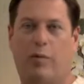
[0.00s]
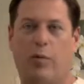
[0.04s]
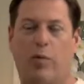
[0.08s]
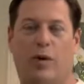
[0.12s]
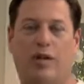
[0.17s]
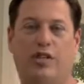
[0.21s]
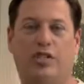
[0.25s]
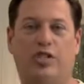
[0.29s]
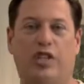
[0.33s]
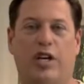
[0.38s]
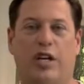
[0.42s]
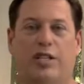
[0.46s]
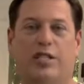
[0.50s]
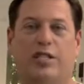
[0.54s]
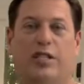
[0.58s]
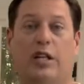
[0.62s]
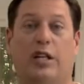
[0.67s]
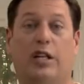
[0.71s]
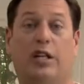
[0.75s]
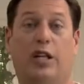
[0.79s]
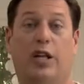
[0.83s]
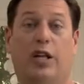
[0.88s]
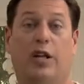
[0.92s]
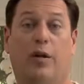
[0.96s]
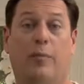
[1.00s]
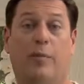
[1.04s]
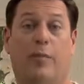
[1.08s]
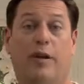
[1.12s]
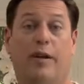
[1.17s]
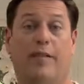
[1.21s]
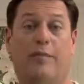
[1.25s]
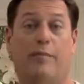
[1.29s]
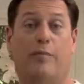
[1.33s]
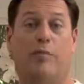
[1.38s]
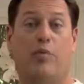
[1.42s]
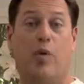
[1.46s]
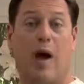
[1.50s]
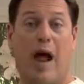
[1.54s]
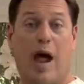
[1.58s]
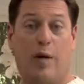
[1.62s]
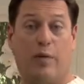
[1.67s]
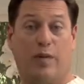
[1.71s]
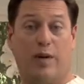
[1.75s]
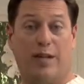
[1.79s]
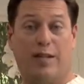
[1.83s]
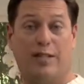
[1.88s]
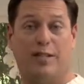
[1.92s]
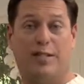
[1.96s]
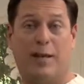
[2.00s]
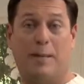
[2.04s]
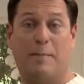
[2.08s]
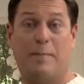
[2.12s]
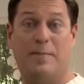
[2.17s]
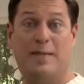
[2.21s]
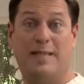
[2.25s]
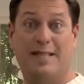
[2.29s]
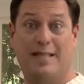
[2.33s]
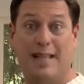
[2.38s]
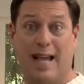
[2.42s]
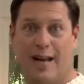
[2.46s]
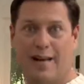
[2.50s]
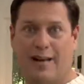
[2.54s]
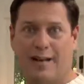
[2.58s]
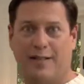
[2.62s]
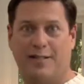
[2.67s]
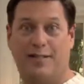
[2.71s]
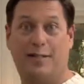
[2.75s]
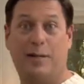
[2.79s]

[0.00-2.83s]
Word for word: We want just a little bit of brownness, some doneness,